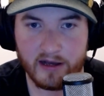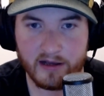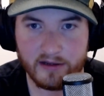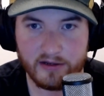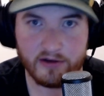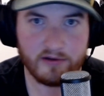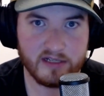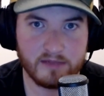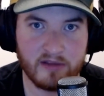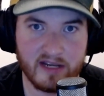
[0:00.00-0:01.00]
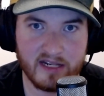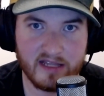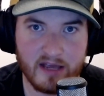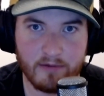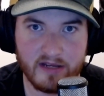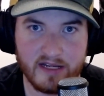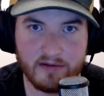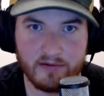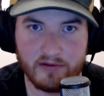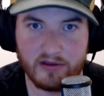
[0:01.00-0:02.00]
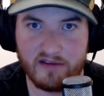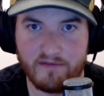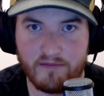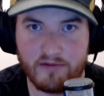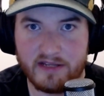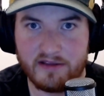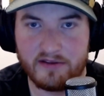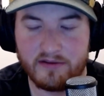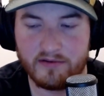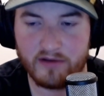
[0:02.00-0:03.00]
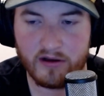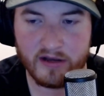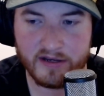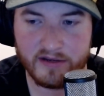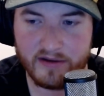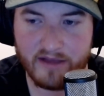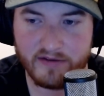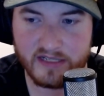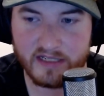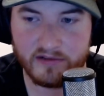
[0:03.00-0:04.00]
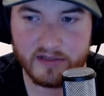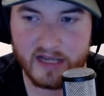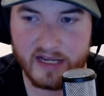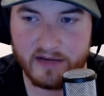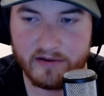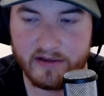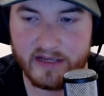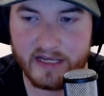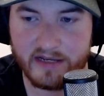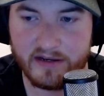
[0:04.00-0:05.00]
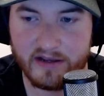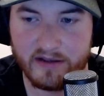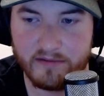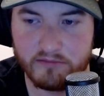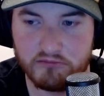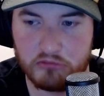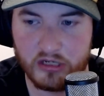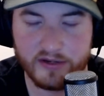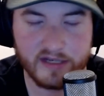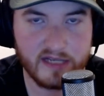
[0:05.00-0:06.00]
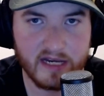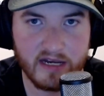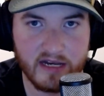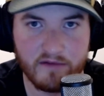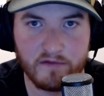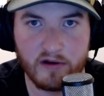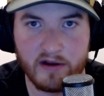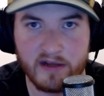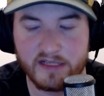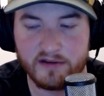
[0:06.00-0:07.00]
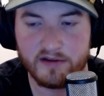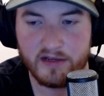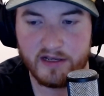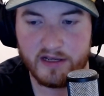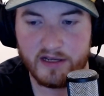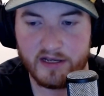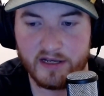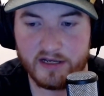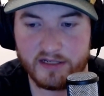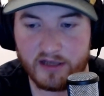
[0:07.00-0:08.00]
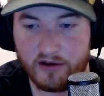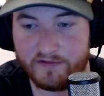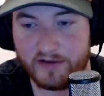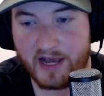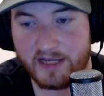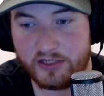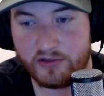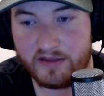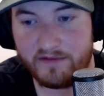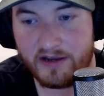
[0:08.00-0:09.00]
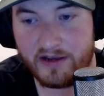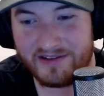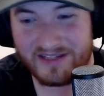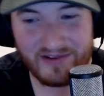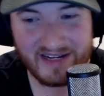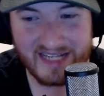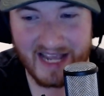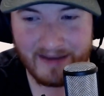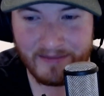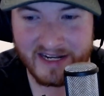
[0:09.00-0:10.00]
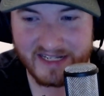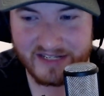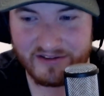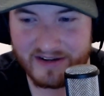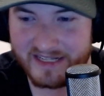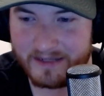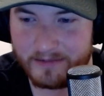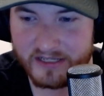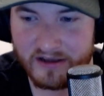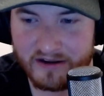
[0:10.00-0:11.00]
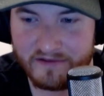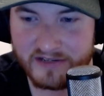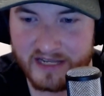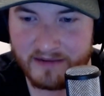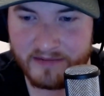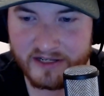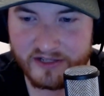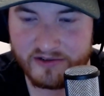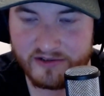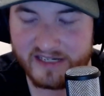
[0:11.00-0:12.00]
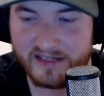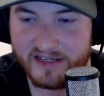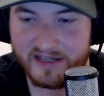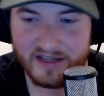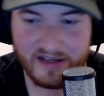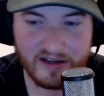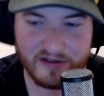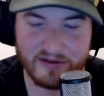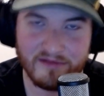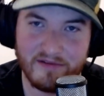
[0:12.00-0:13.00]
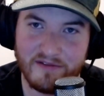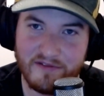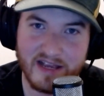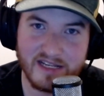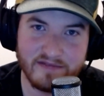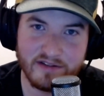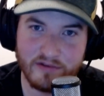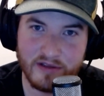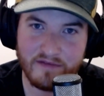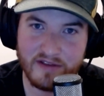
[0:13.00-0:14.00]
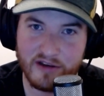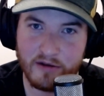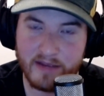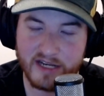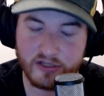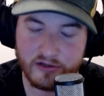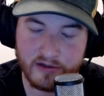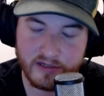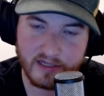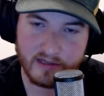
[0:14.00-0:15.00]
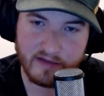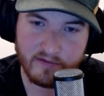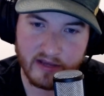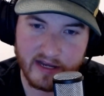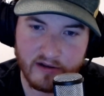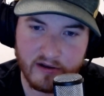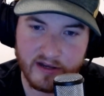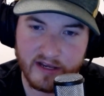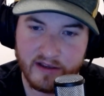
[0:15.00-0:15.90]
you know, this planet that we live, breathe on every single day, and you know, not take any of it for granted. So if you guys enjoyed the video, I know it's already 10 minutes. That's crazy. I've been talking for 10 minutes straight. If you guys have enjoyed the video, make sure to leave a like on it.